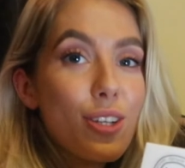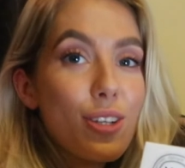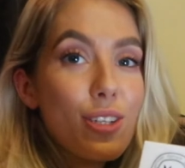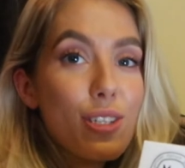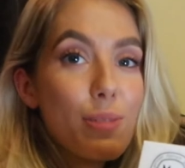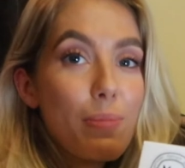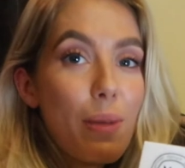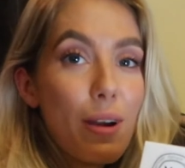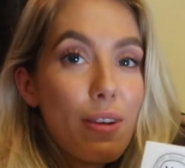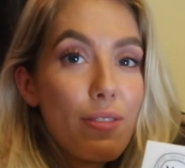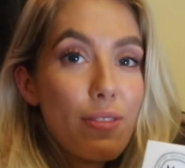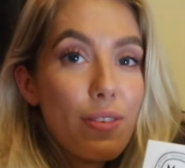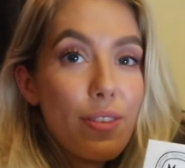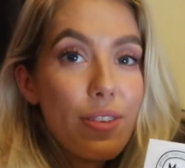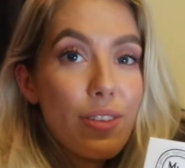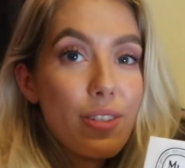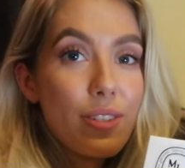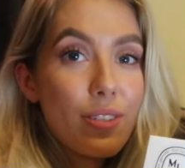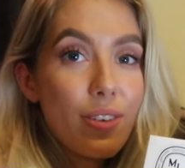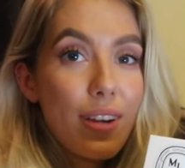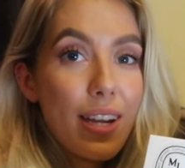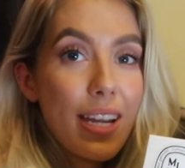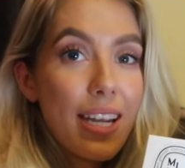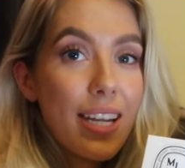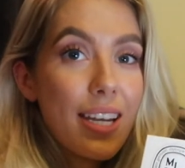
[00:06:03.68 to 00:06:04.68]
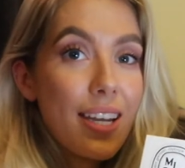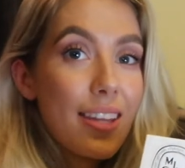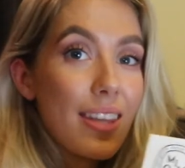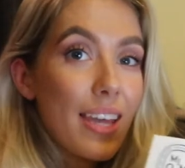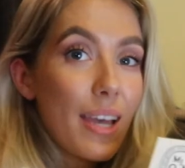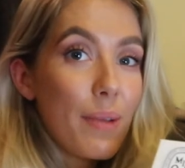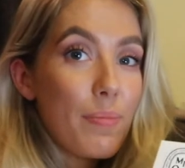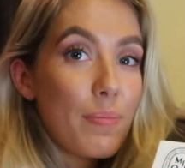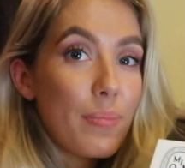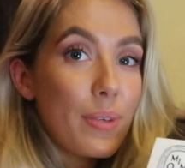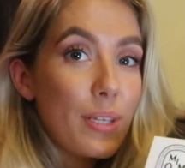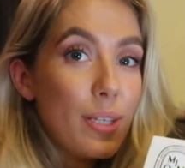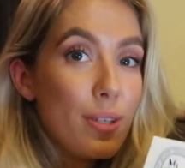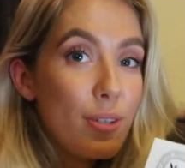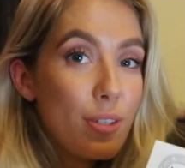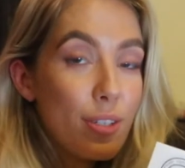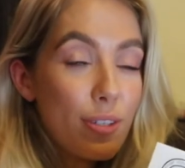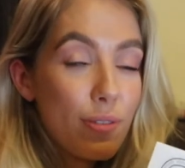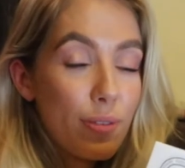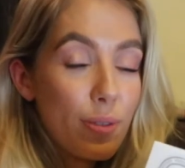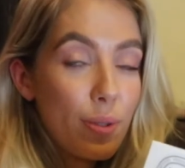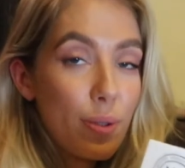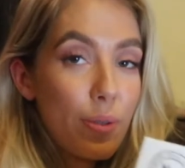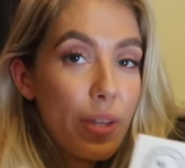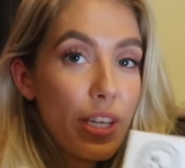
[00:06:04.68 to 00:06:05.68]
you could smell through the screen. They're
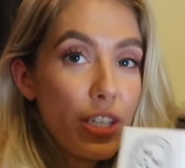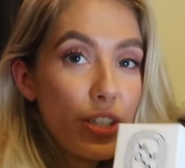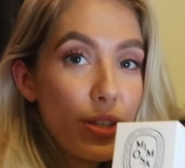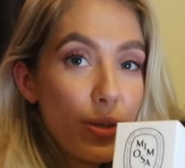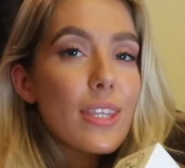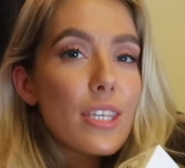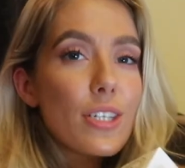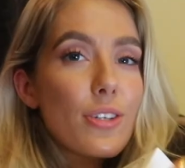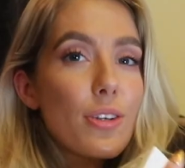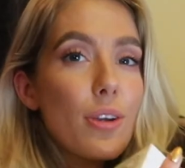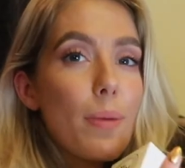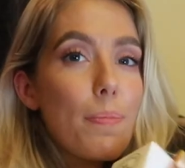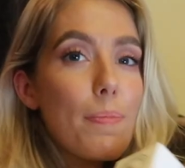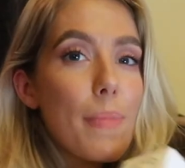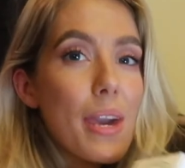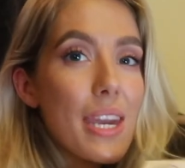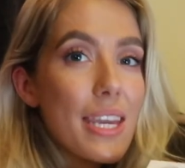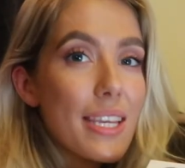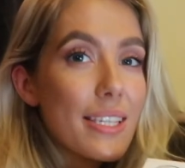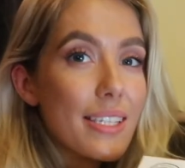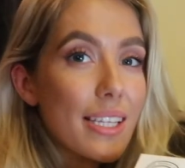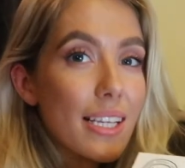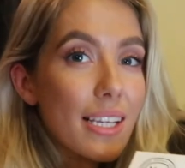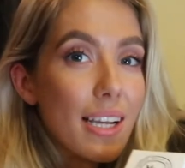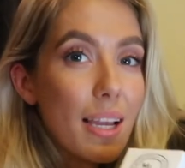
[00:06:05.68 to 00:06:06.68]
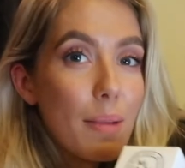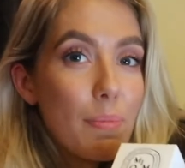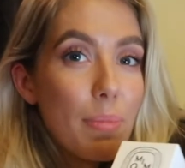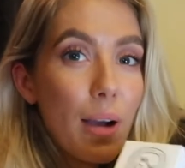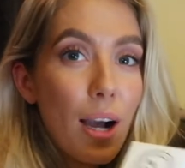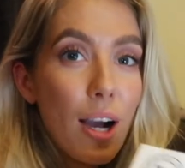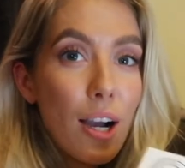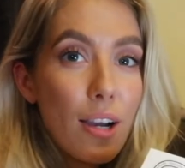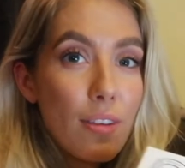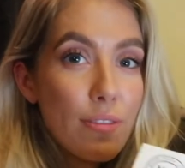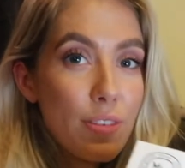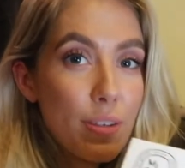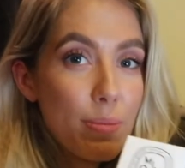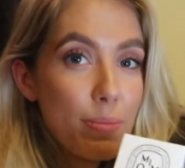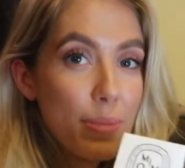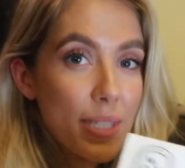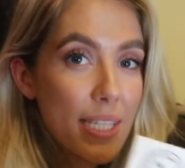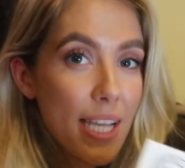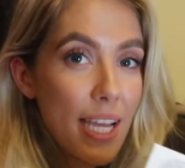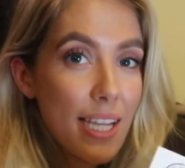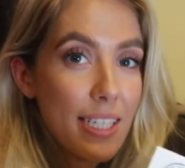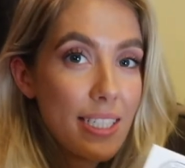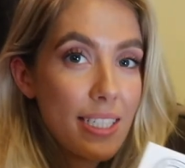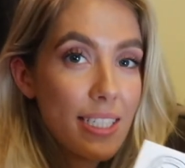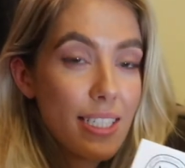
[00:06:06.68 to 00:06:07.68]
beautiful. They do amazing like perfume
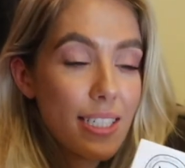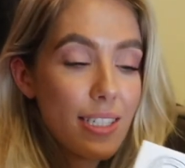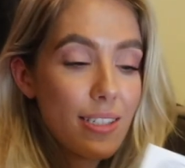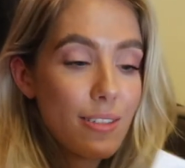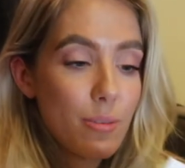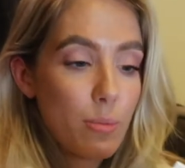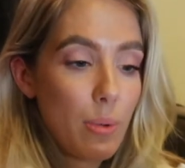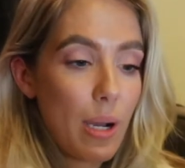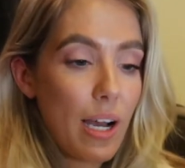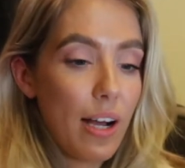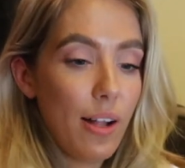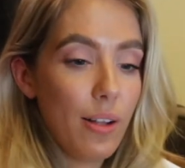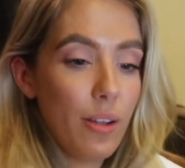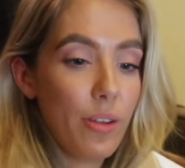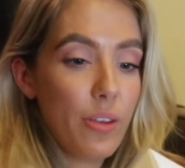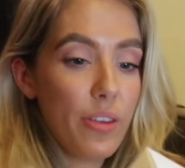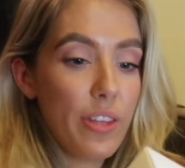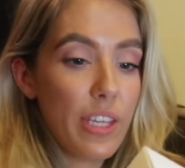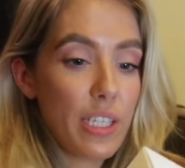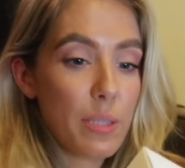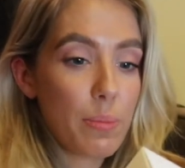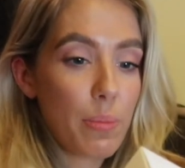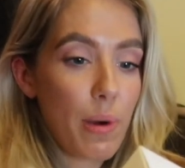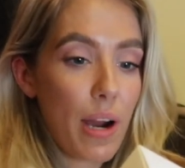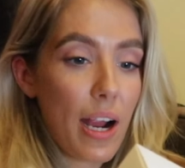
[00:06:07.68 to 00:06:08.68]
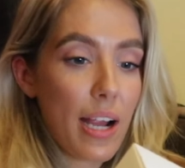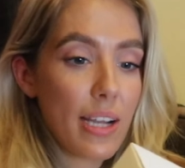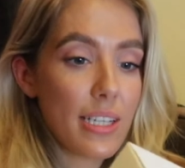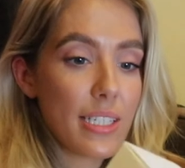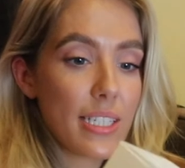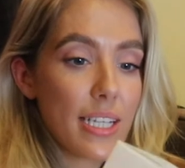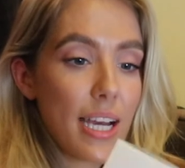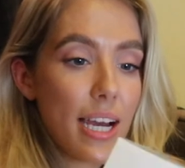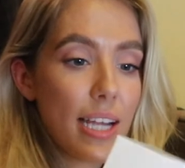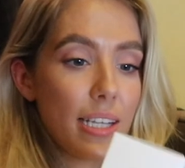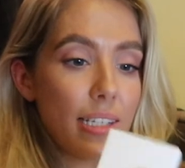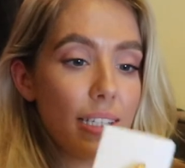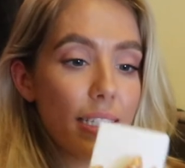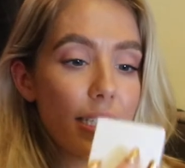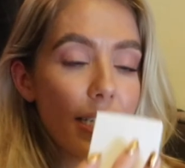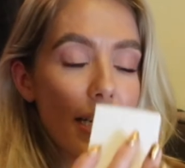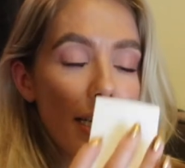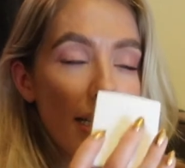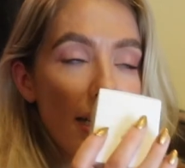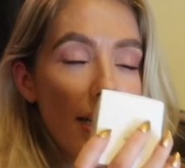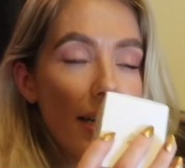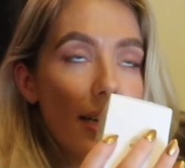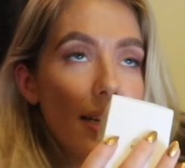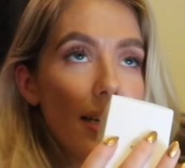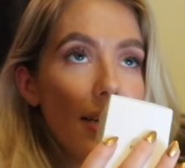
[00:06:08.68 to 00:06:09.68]
scents as well, this brand, and
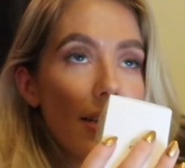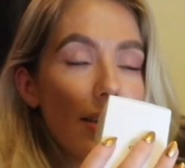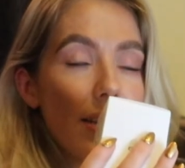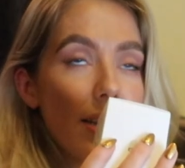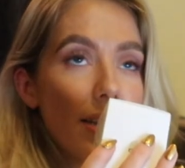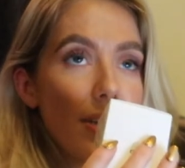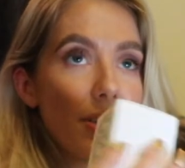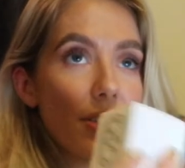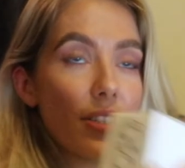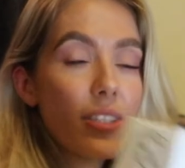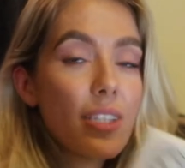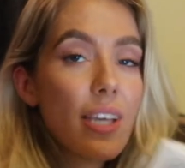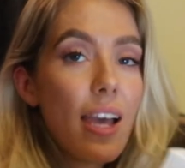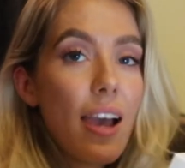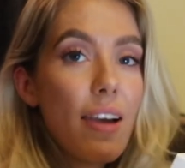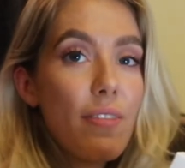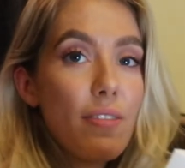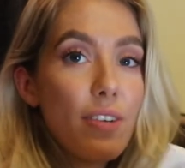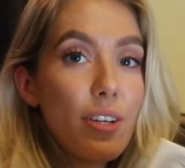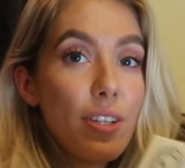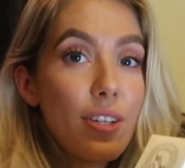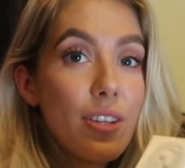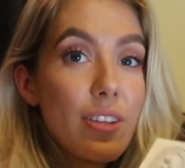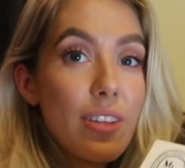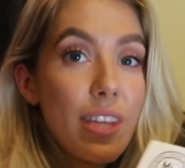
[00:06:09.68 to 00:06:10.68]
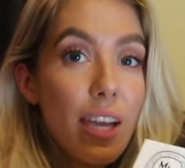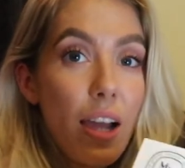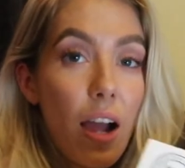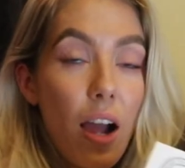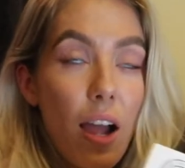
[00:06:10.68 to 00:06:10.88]
they're just heaven.